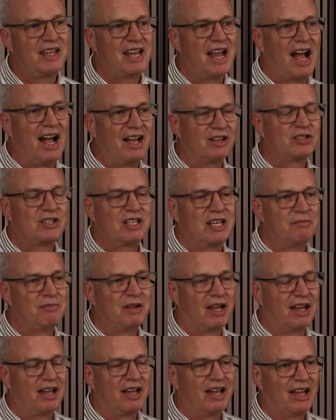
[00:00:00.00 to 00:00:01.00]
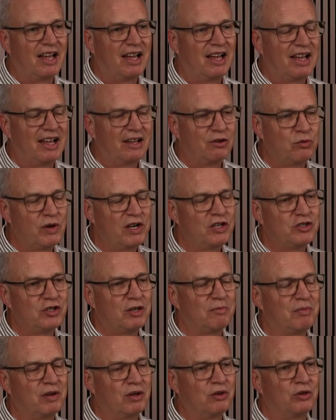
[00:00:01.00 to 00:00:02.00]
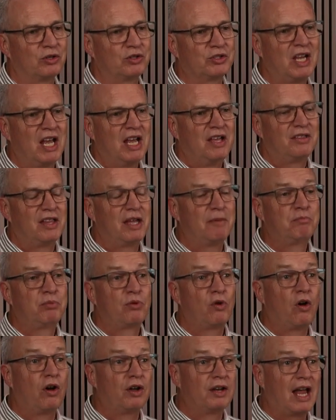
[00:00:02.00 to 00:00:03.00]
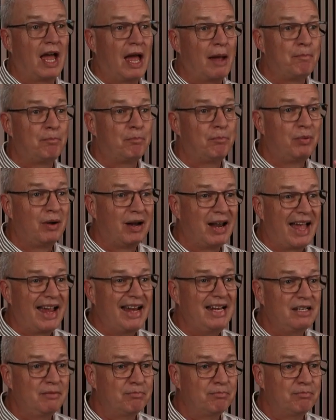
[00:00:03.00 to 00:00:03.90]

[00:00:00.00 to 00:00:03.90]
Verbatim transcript: asked him a, a question because they brought a blind